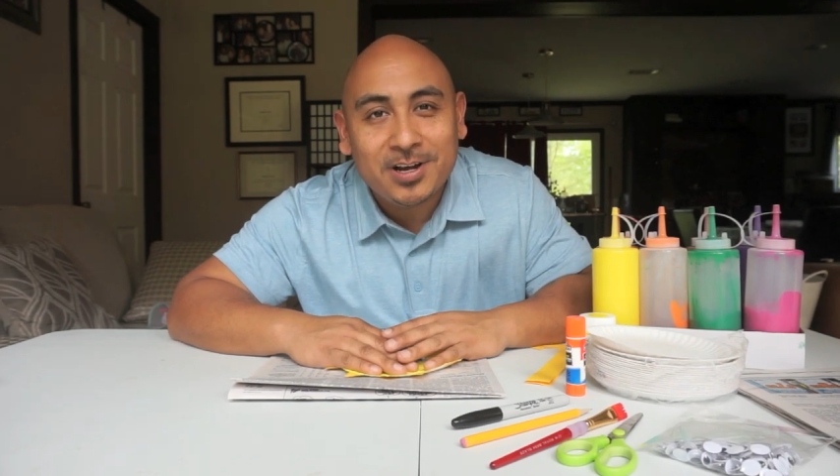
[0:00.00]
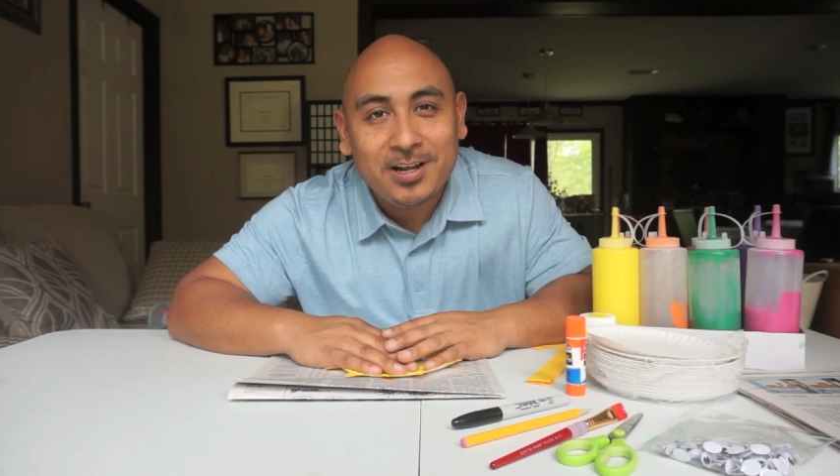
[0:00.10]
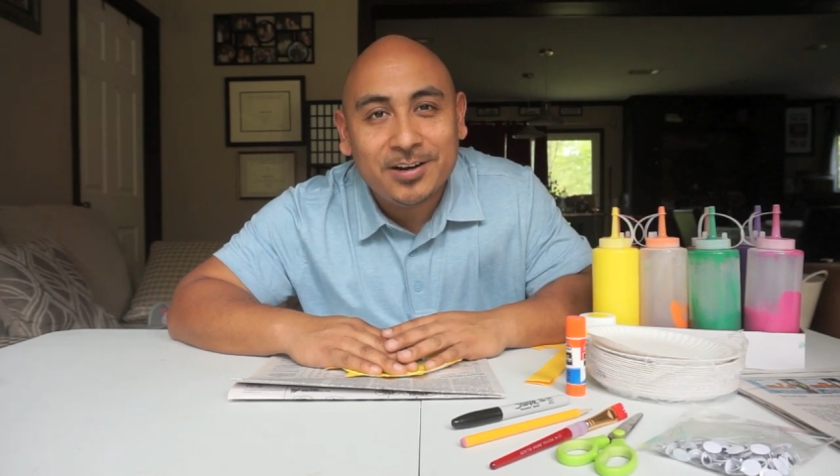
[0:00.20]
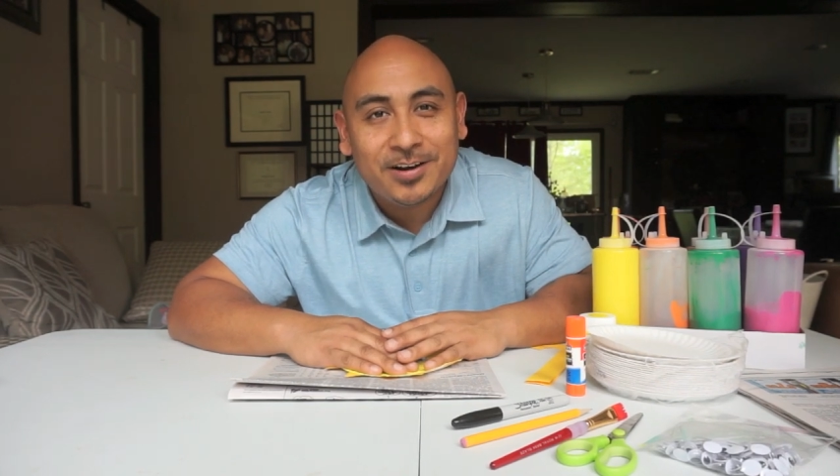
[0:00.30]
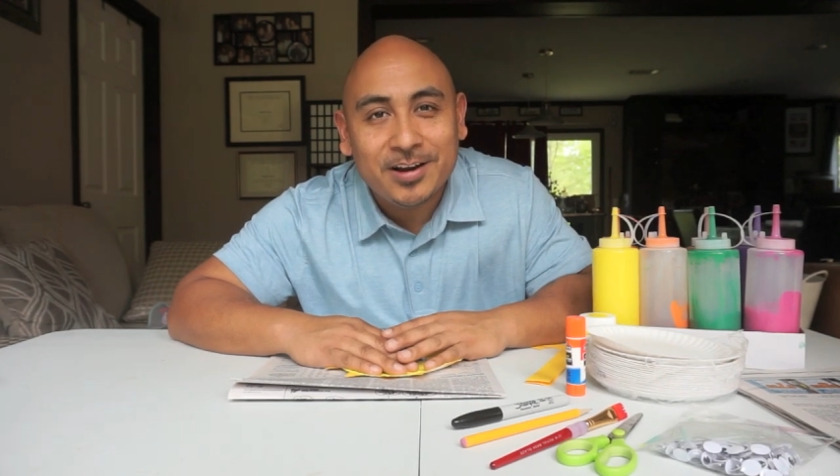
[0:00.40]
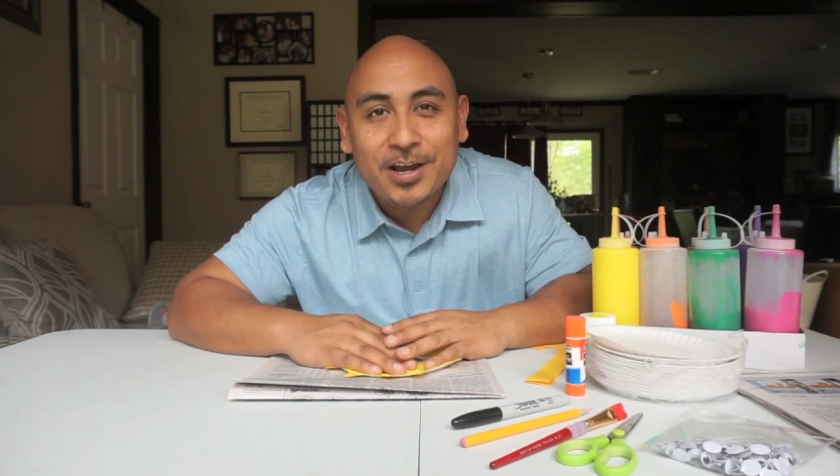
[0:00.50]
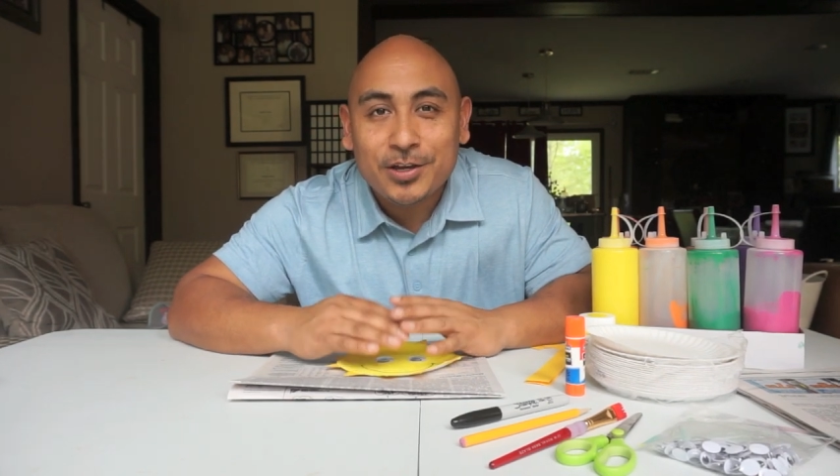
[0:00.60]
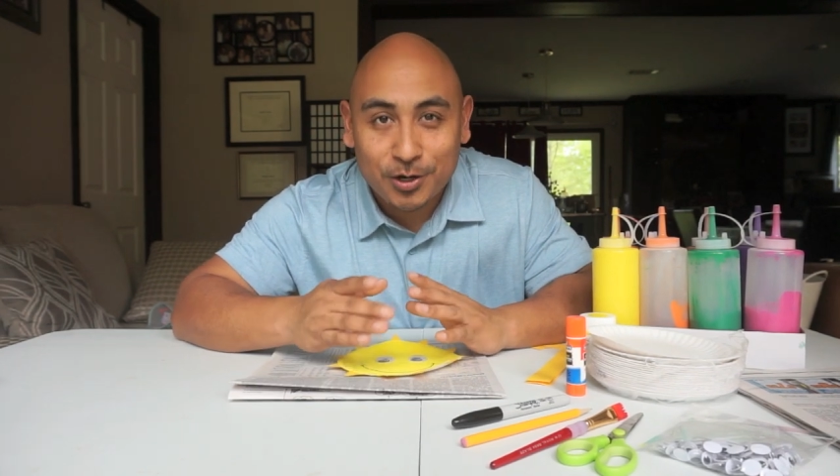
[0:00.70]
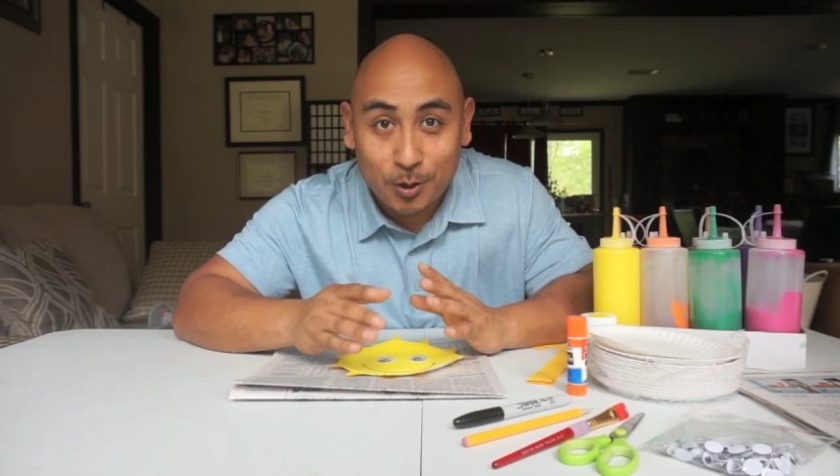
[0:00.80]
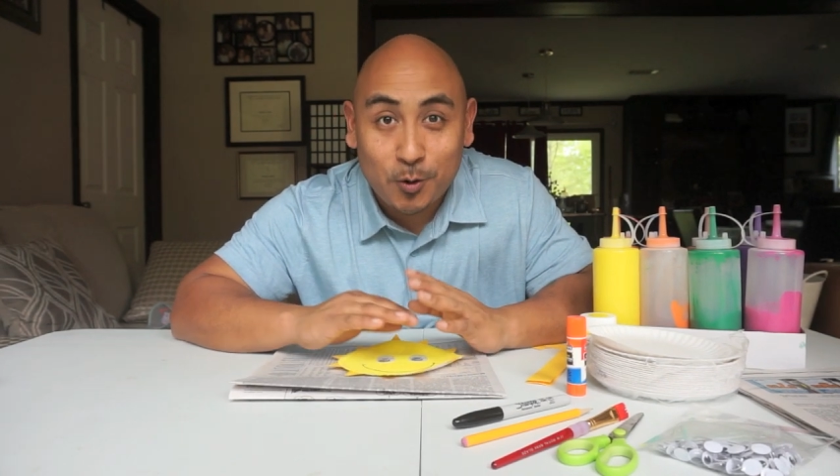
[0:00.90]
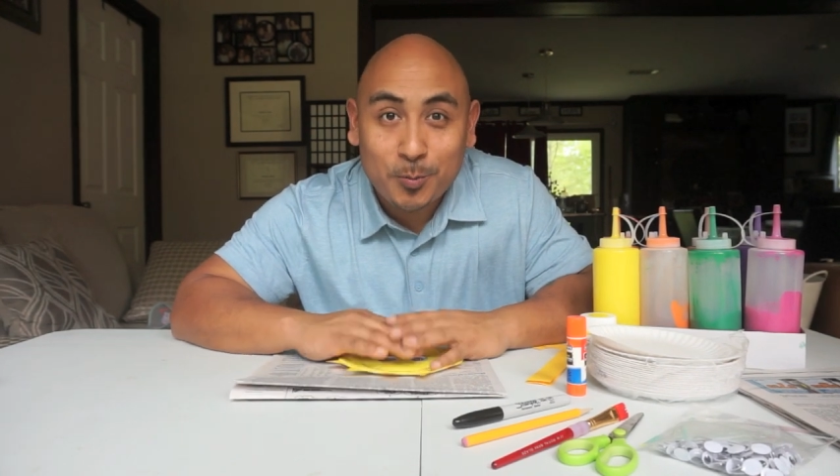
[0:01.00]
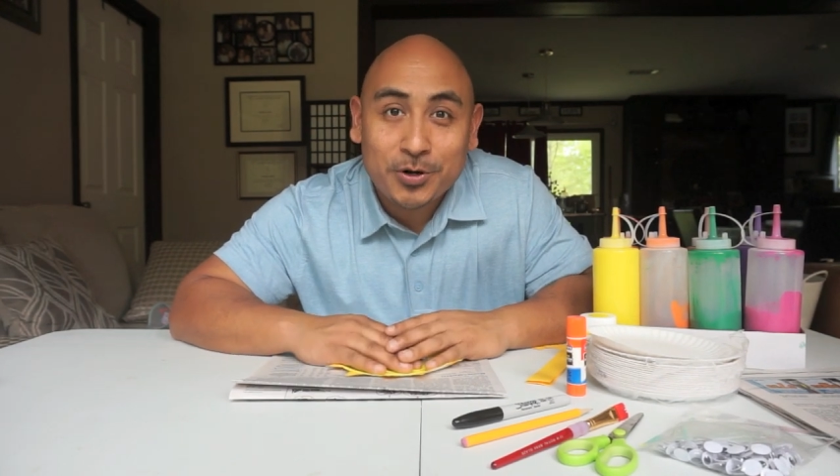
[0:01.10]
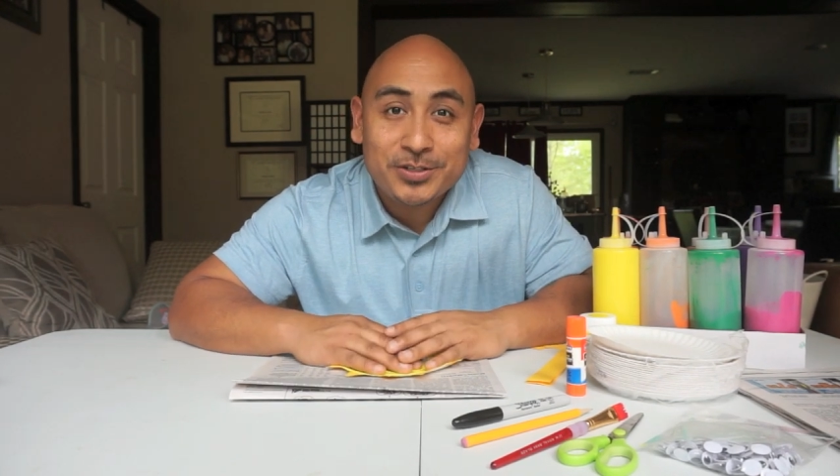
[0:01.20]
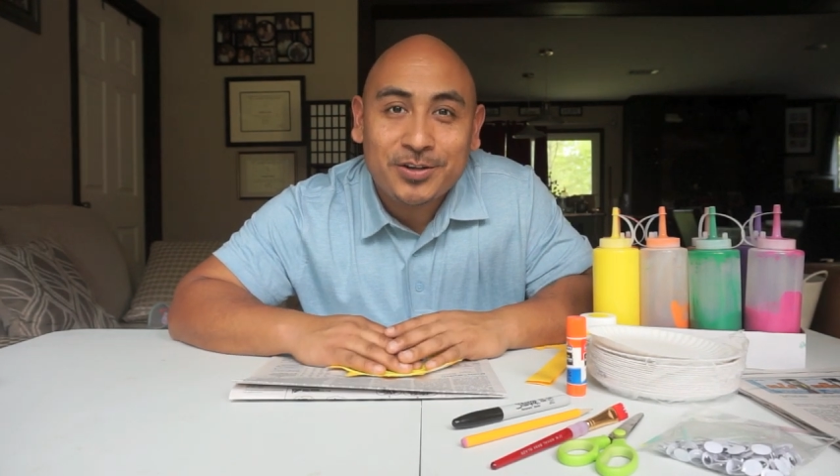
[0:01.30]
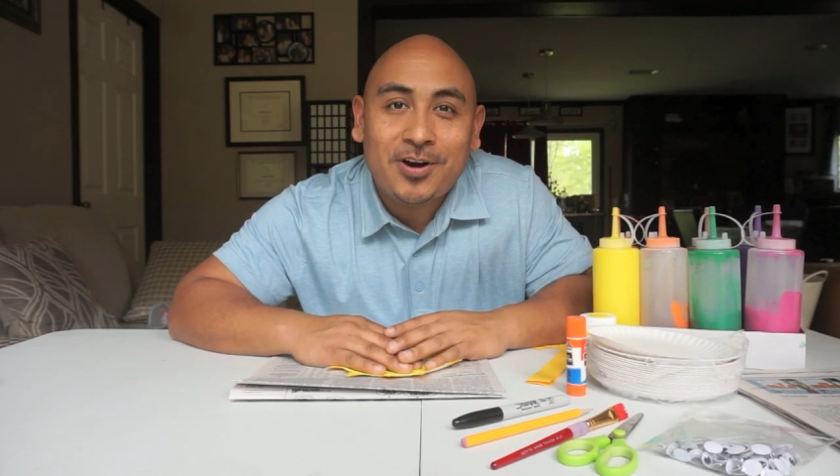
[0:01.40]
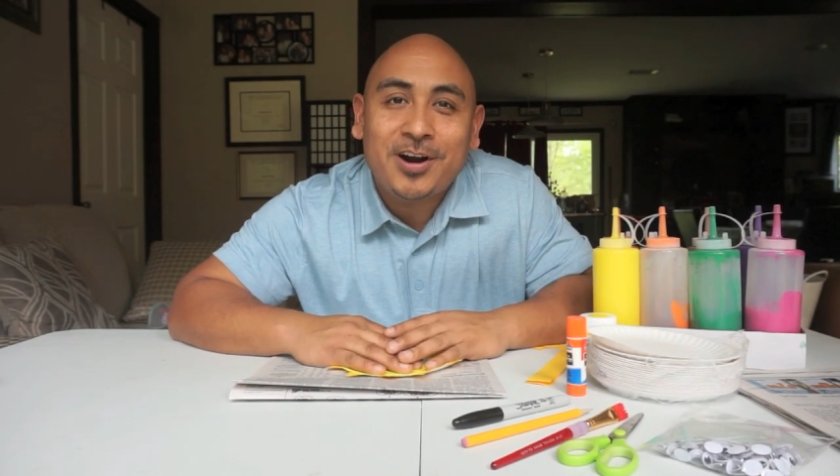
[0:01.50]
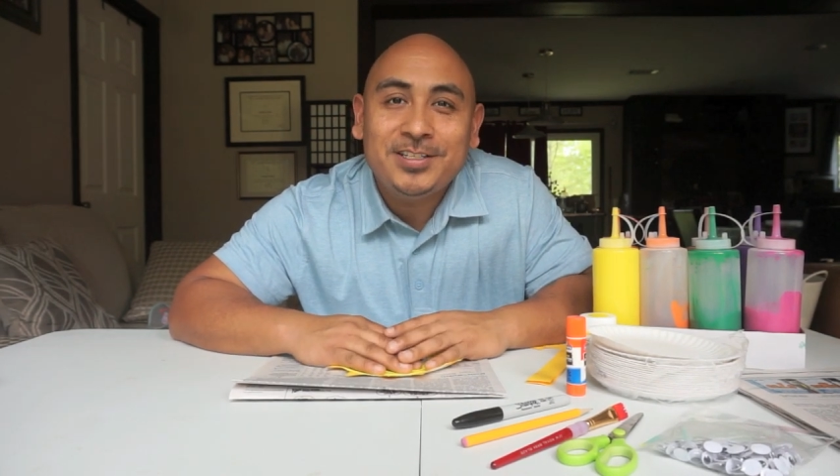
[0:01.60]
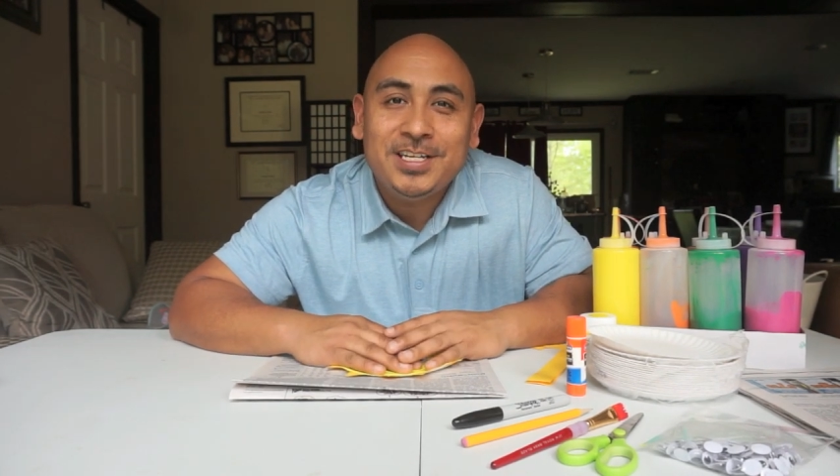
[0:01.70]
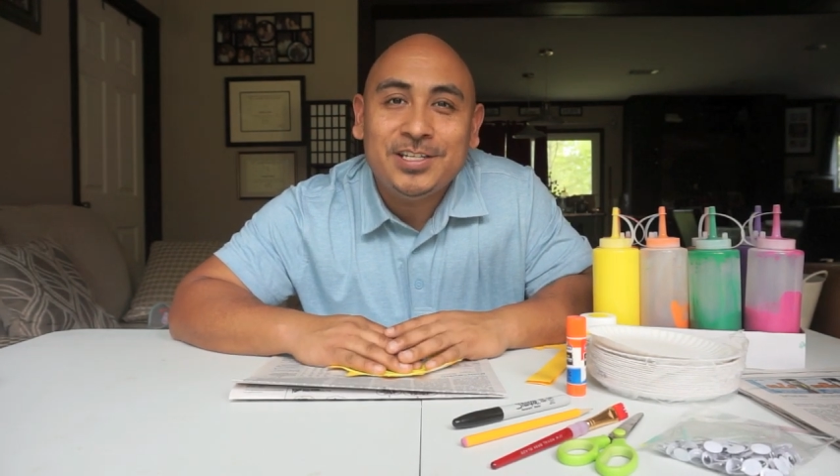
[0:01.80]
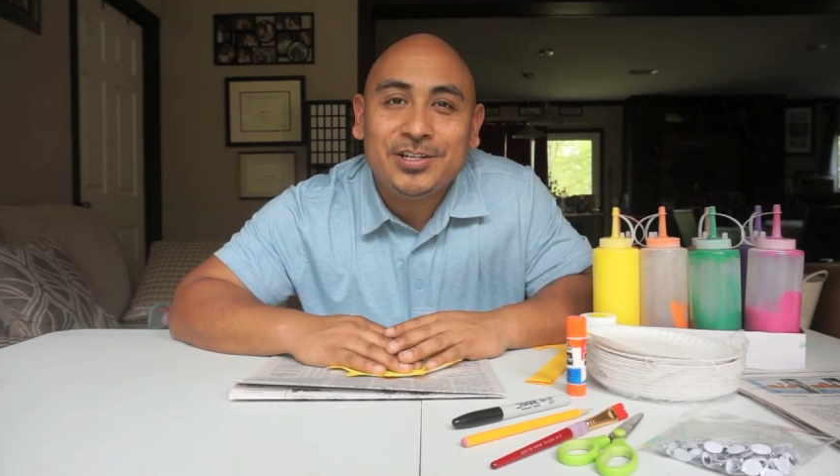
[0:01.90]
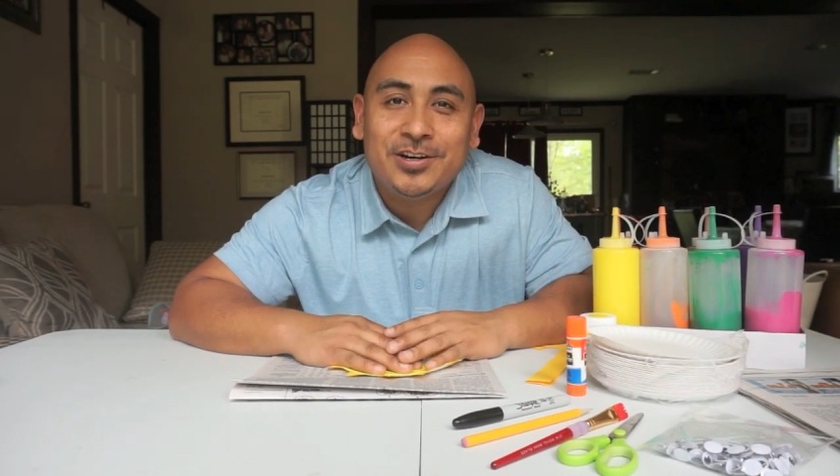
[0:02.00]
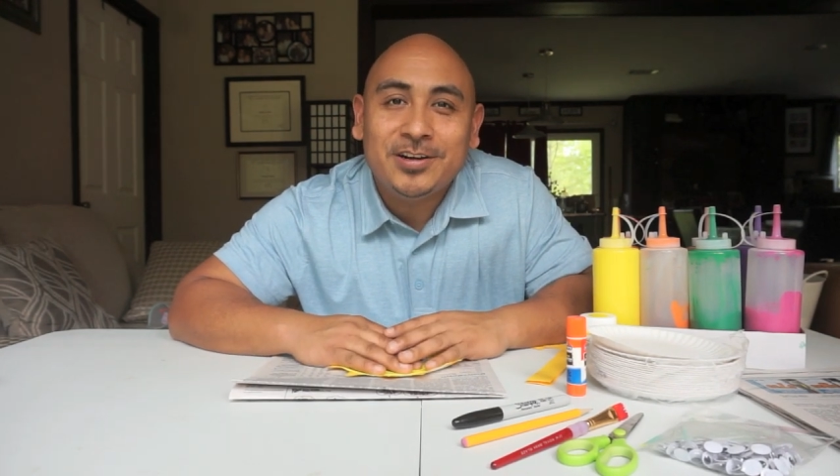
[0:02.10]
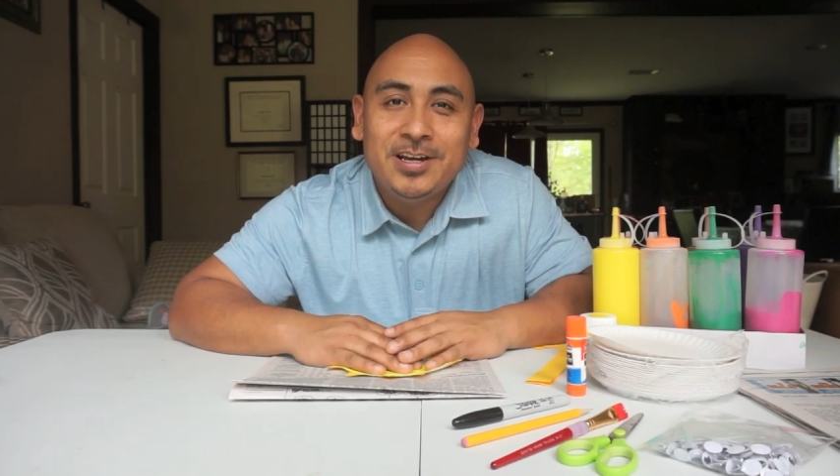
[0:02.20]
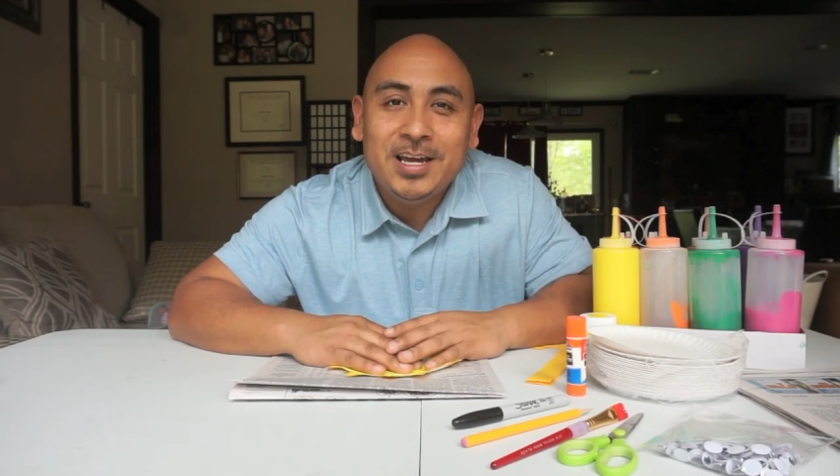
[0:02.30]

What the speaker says: Color, your own personal art teacher.